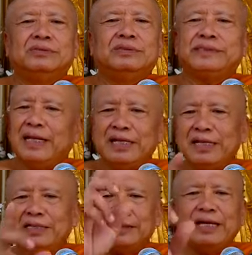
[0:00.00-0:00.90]
sent
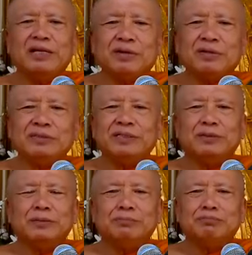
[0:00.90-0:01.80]
inside the
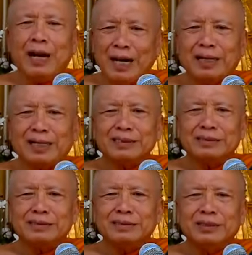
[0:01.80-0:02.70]
nostril, but
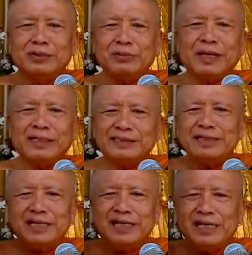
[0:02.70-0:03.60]
you can
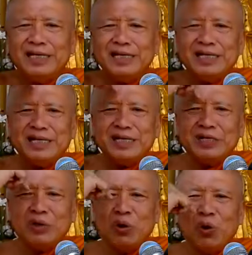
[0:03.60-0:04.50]
see
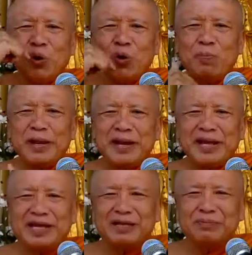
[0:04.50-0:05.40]
the whole
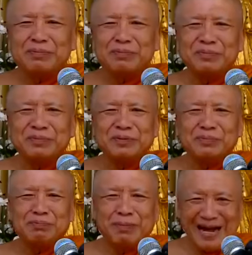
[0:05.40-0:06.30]
breathing
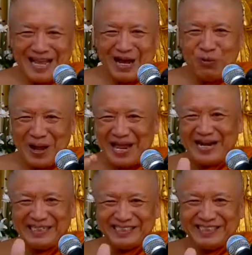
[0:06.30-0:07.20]
by
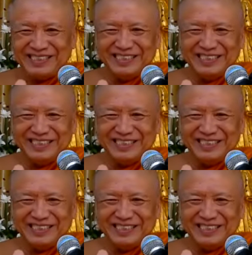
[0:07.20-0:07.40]
awareness.